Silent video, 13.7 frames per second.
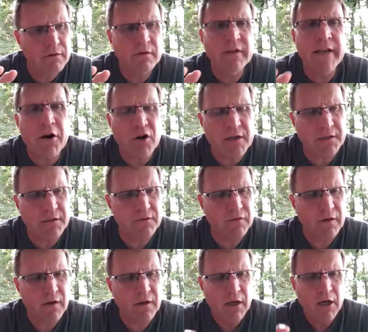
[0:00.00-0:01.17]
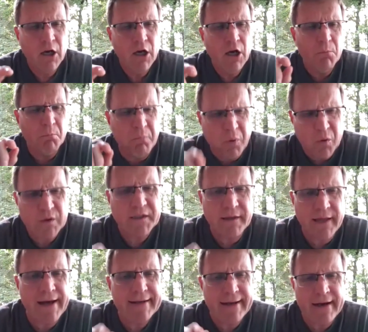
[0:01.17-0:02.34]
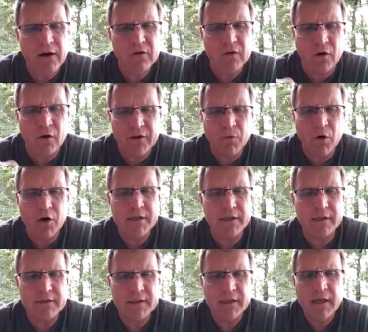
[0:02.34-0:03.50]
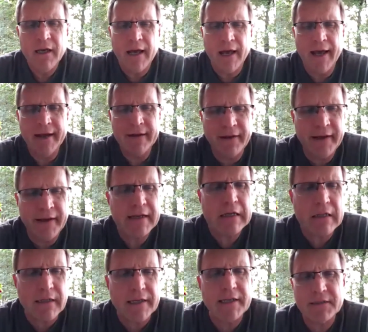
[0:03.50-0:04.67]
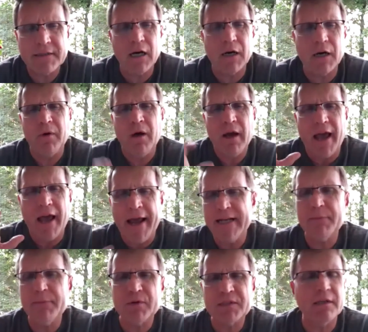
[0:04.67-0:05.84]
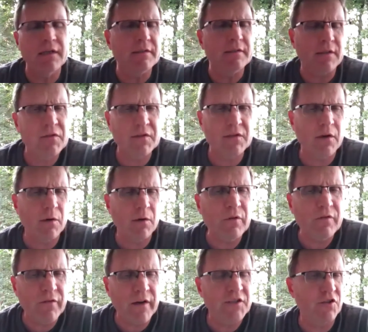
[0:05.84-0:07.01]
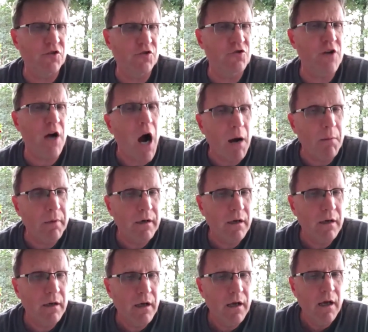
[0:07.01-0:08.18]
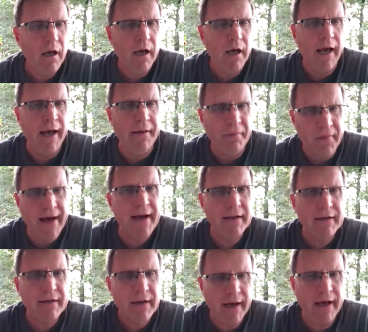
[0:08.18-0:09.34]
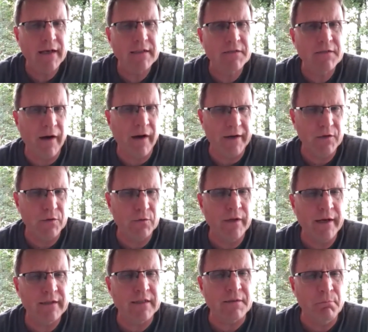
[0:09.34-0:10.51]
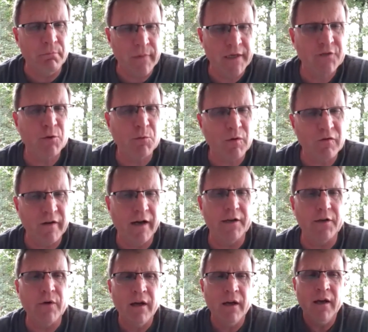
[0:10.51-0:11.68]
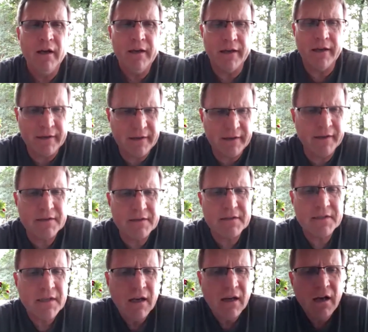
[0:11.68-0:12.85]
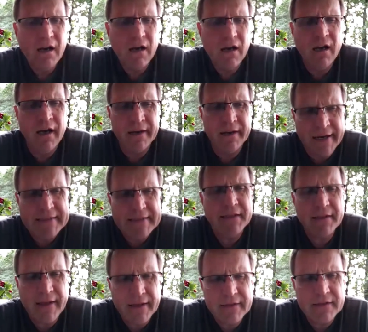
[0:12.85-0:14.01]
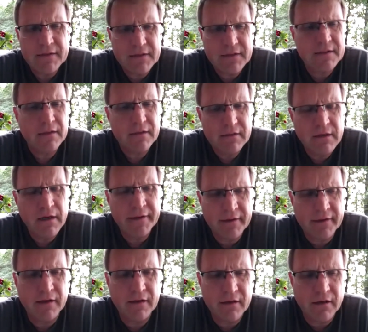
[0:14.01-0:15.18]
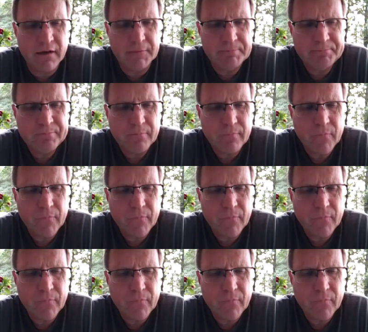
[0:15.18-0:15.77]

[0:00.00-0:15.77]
narrative. Put that out on the market and it cleans up 80% of some profession's job. And that has value. That is measurable value. It is an idea that is, I think, um,